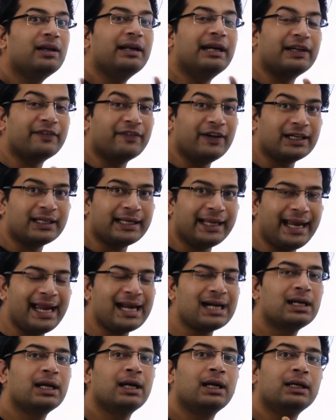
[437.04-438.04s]
It will
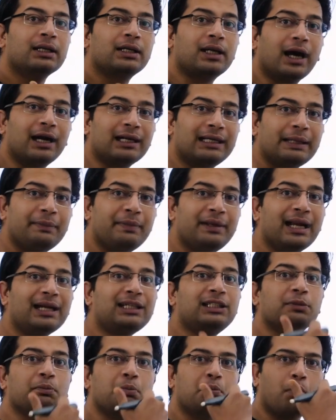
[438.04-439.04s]
take 30
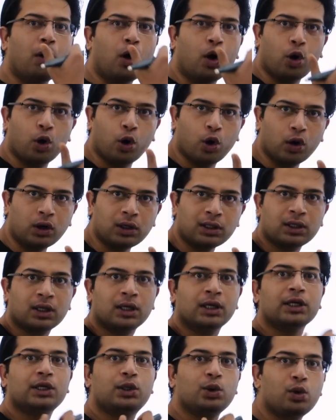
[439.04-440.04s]
minutes more
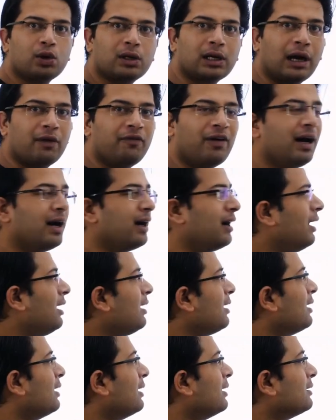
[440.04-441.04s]
to cover
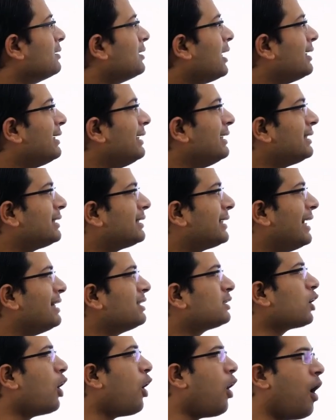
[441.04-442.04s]
the
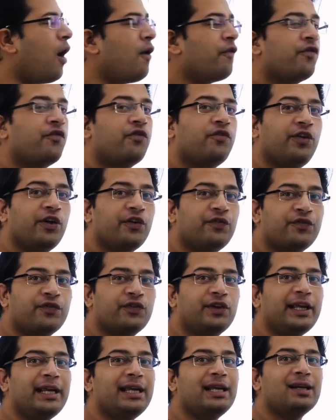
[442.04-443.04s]
distance of
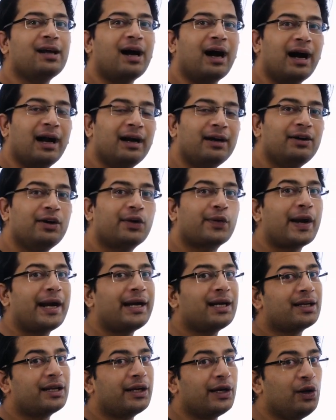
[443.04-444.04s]

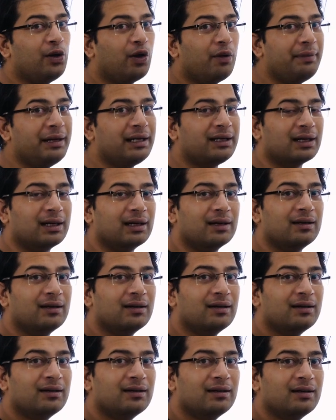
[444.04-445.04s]
1500 kilometers.
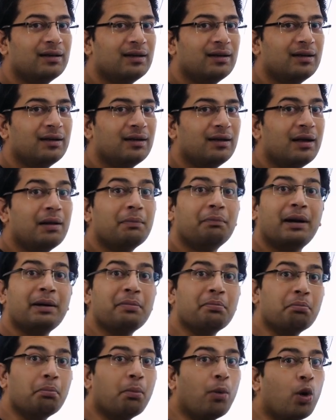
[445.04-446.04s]
But
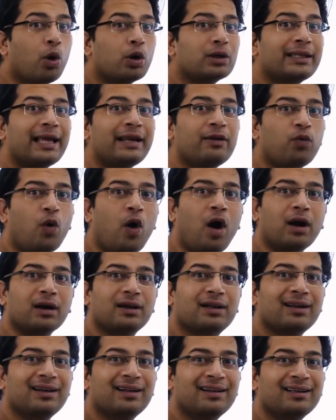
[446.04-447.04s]
more than
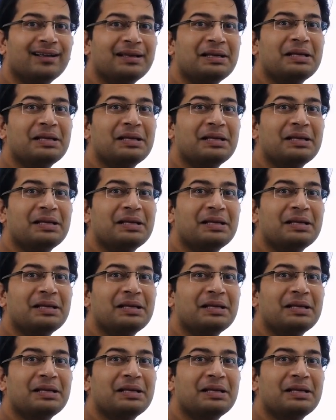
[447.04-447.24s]
what?